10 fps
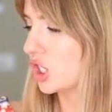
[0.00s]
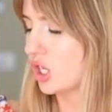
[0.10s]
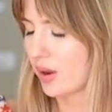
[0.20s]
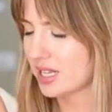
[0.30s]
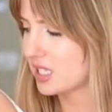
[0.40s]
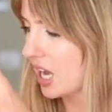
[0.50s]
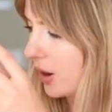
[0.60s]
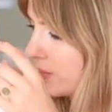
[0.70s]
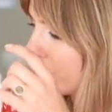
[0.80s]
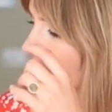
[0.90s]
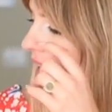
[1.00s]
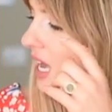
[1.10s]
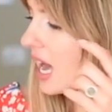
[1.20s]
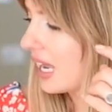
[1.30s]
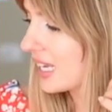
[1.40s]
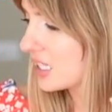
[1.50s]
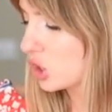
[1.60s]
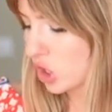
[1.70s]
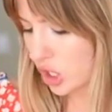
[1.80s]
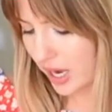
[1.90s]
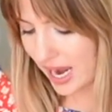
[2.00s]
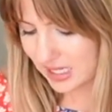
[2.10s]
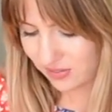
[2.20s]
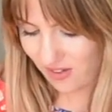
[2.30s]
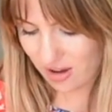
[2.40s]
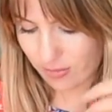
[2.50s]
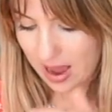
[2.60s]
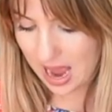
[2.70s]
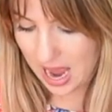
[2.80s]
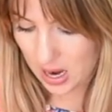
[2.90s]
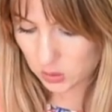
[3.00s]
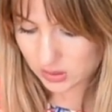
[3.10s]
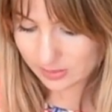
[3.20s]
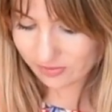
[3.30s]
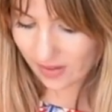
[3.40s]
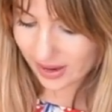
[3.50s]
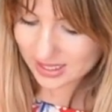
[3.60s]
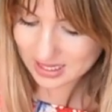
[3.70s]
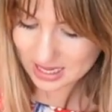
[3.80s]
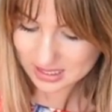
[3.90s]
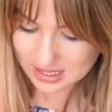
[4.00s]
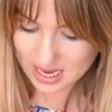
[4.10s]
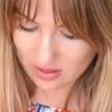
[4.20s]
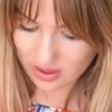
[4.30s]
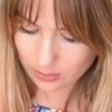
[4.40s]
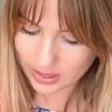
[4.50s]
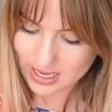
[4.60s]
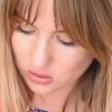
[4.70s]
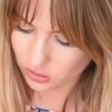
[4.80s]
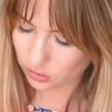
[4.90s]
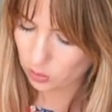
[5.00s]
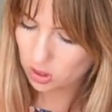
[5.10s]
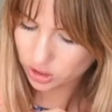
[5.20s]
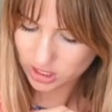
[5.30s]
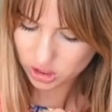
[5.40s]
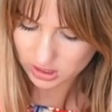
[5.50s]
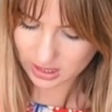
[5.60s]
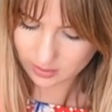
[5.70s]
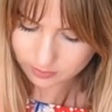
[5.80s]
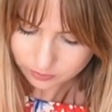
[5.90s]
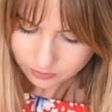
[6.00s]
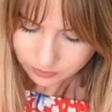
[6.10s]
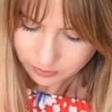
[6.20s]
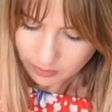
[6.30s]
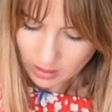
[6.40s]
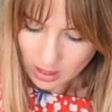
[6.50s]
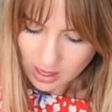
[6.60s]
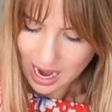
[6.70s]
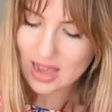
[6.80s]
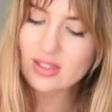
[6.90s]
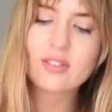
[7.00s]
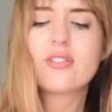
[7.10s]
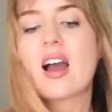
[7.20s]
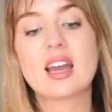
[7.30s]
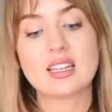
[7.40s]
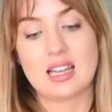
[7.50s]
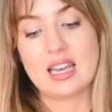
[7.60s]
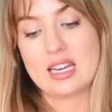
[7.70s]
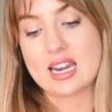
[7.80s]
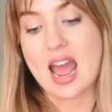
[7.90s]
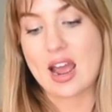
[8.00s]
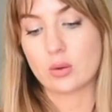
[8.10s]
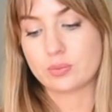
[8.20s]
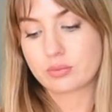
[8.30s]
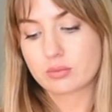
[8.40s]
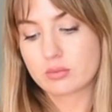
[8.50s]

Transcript: to it. So Alexa Chung, £85. I'm very excited to see how that one gets on in the wash actually. And then finally, now,